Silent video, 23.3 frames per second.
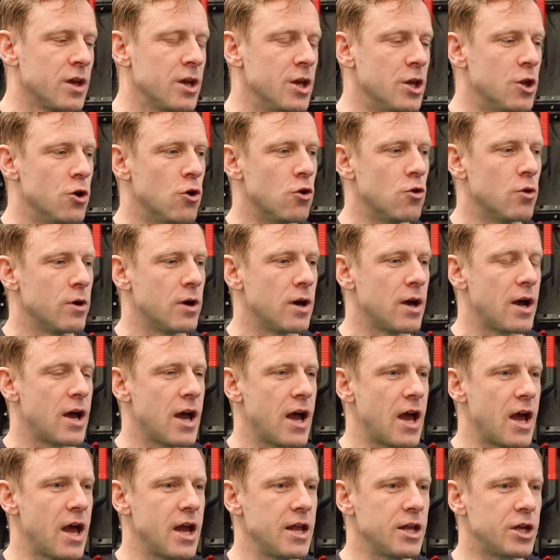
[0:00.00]
you know,
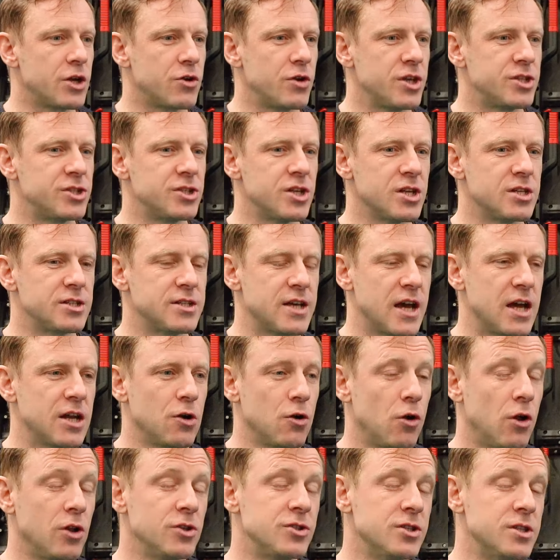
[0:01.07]
increases in
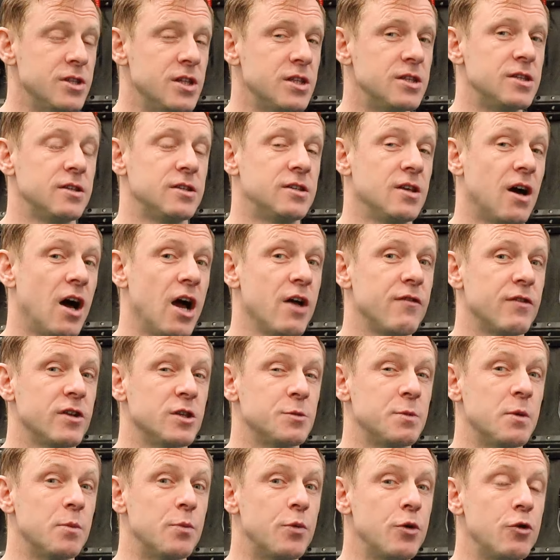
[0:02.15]
technology in the diving
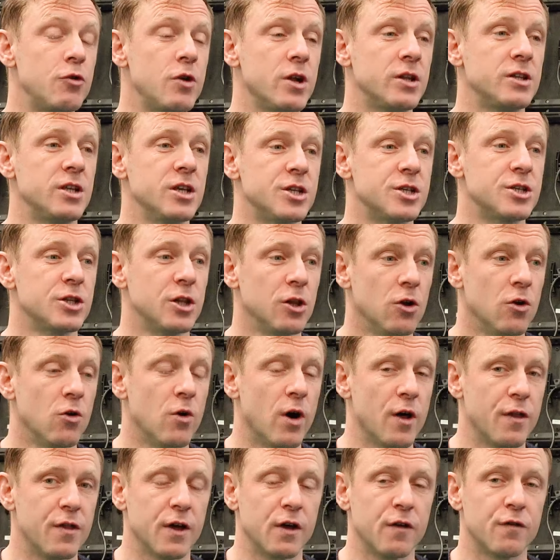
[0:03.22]
has been pretty
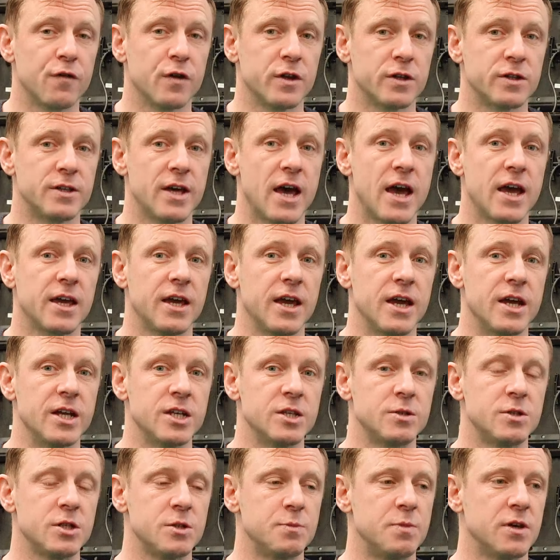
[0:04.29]
slow, I think, for
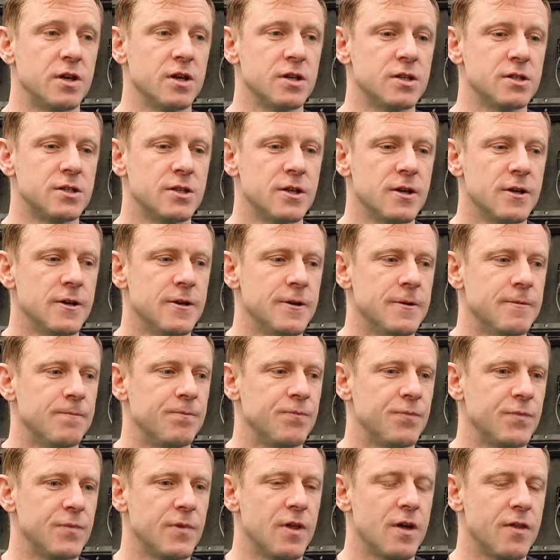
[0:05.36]
decades, just because
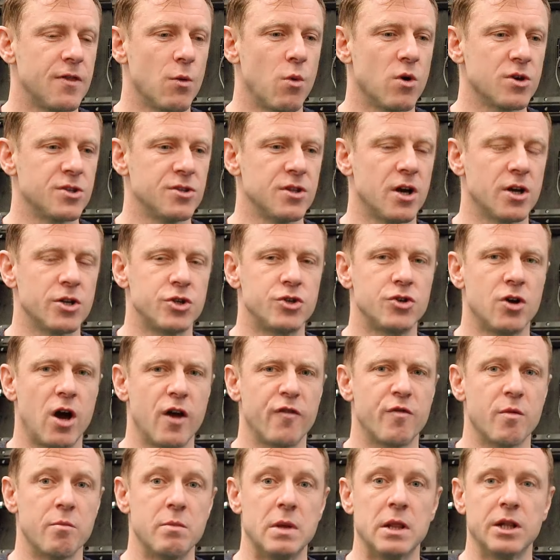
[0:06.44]
there wasn't that
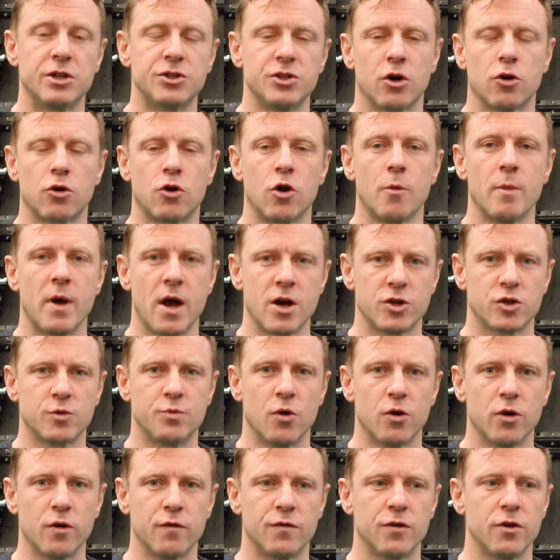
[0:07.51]
drive from military or commercial
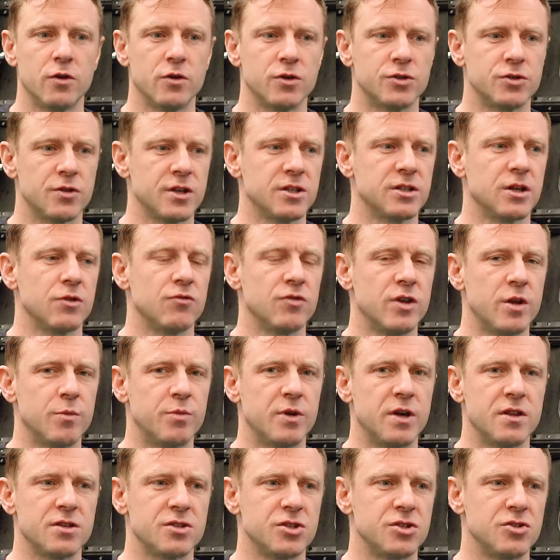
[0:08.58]
point of view. So things like
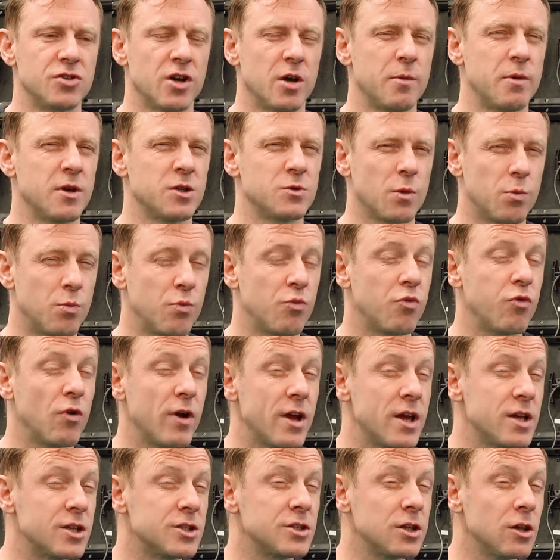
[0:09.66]
rebreathers and trimix were
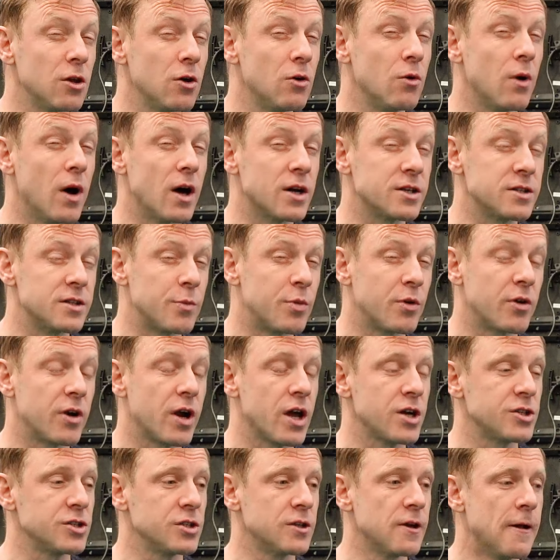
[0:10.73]
pretty slow actually, the
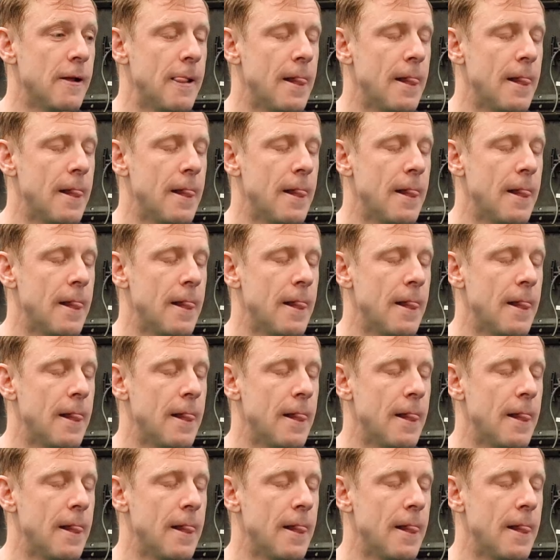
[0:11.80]
progression.